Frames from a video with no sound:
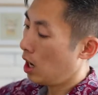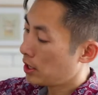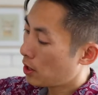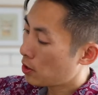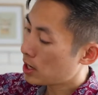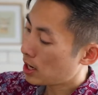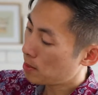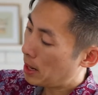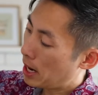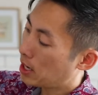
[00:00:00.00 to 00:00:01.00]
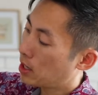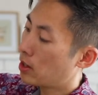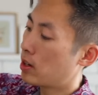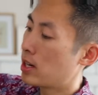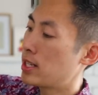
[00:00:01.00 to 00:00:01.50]
On the other side of the bag,
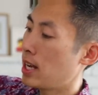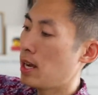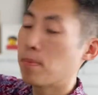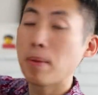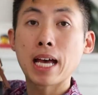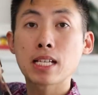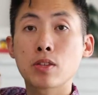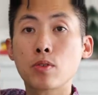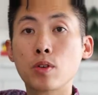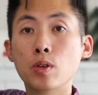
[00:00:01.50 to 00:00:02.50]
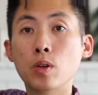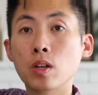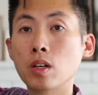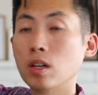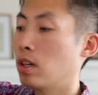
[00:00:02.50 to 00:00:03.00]
there is a pass-through
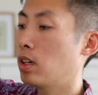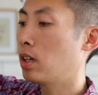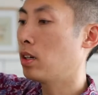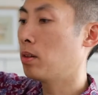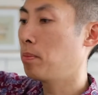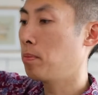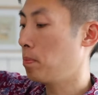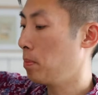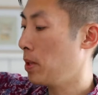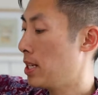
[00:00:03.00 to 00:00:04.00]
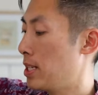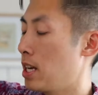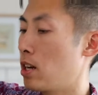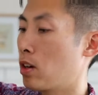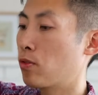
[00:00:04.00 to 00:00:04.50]
place
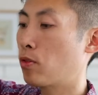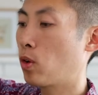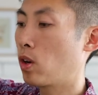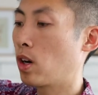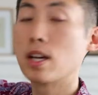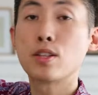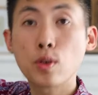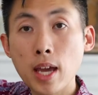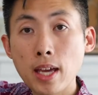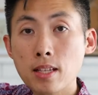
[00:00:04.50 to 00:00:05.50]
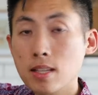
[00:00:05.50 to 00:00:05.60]
here for a suitcase.